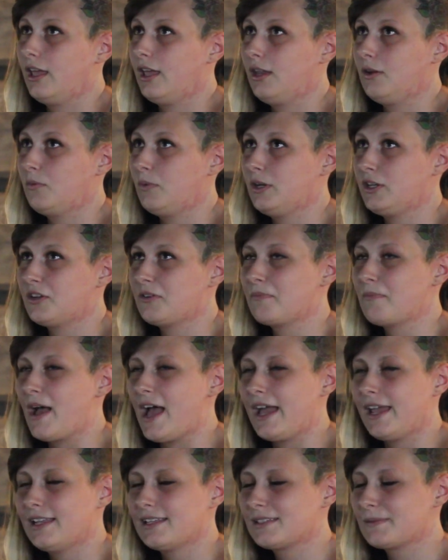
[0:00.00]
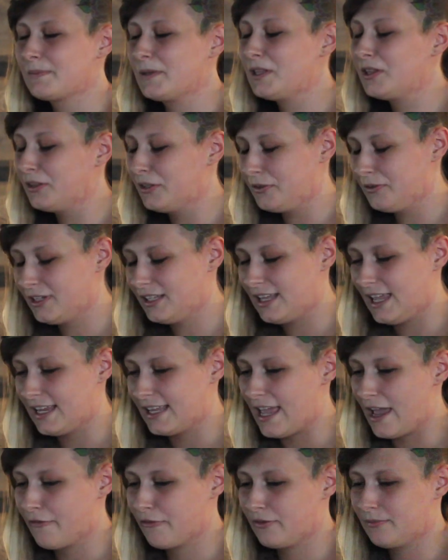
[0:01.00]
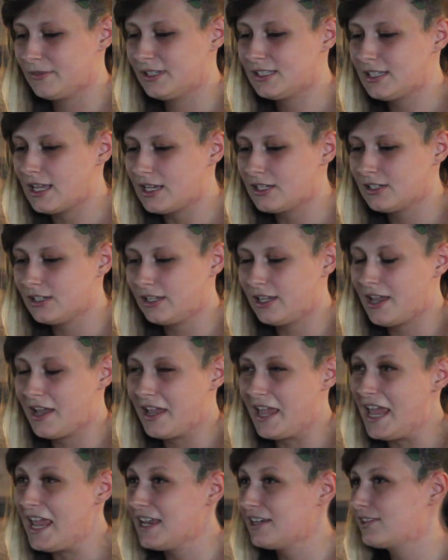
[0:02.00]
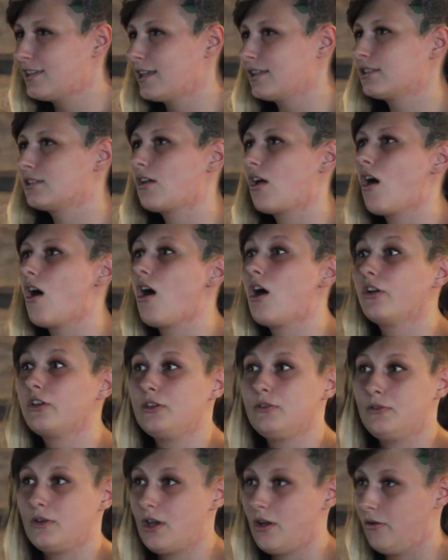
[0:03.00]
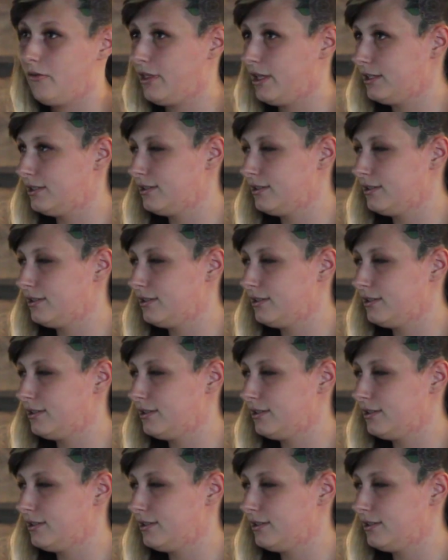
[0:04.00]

And when your mind's polluted like that from such a young age, that's all you know.